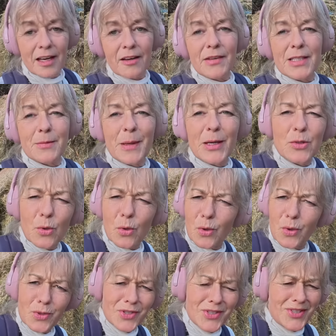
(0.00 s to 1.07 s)
of expect all
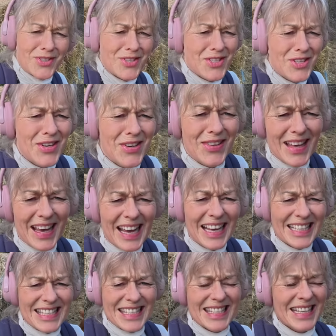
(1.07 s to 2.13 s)
horses to do
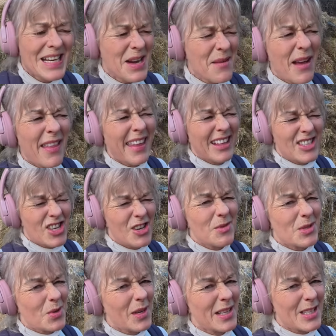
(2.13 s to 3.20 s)
that. I think she was
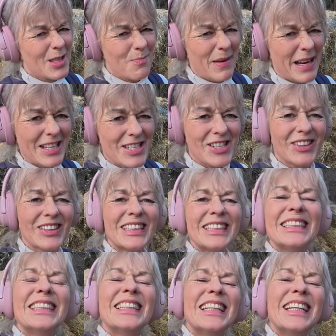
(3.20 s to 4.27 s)
quite special.
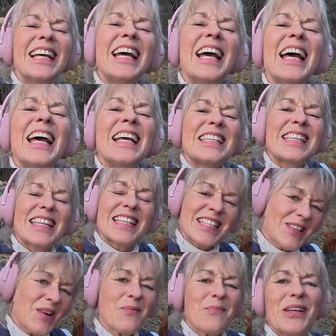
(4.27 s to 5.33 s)
So this is
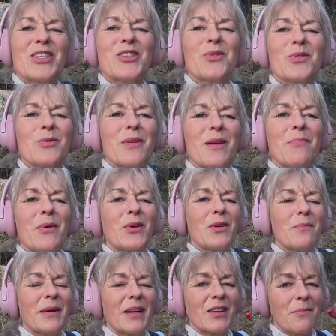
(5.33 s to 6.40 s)
not because you want to be a
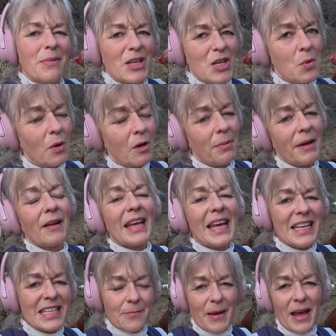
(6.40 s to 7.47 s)
bodybuilder, but you want to be
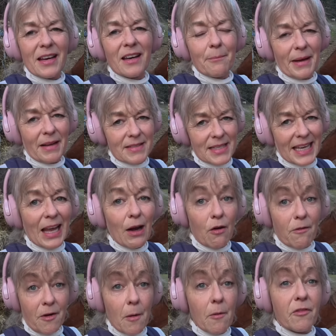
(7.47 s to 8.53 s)
independent and be able to get
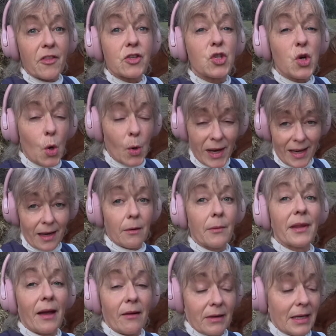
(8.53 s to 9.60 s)
off the toilet
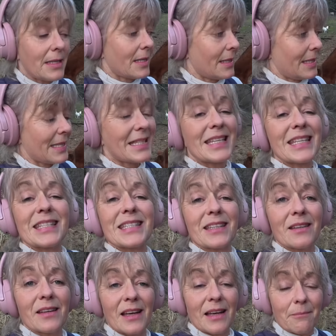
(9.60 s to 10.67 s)
without needing an
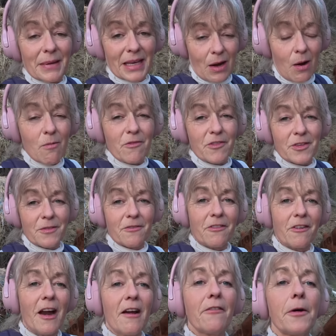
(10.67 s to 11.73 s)
assistant and be confident
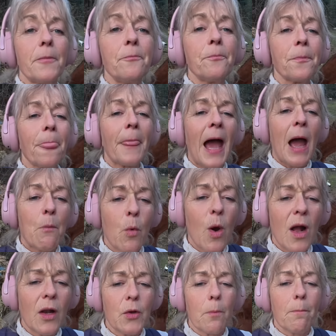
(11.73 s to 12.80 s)
forever. And
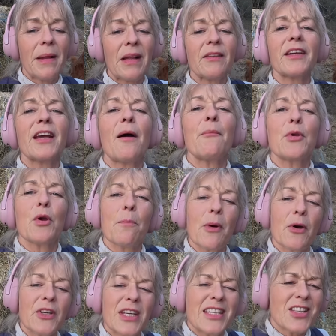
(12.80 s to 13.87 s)
while you're building up your
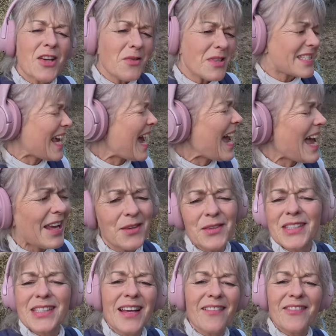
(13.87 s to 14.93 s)
body, don't tear
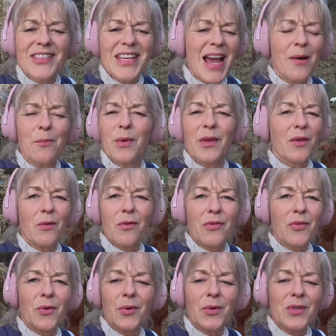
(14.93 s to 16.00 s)
yourself down with your
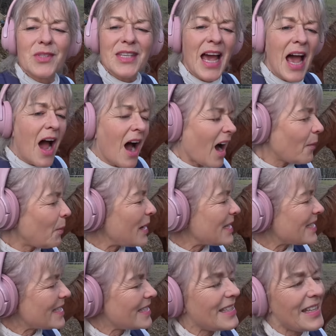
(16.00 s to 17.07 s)
thoughts. I
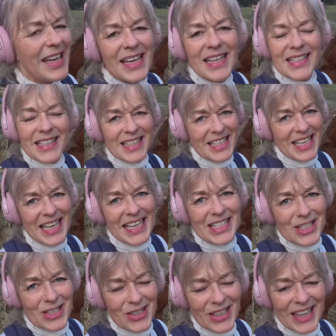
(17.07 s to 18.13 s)
wasted years and years
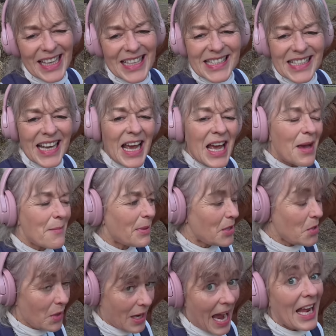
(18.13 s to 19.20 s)
doing this, but you
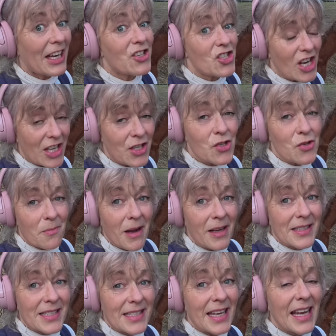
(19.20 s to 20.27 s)
can change your
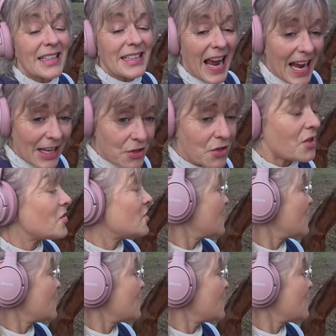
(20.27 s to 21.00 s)
mindset and you can do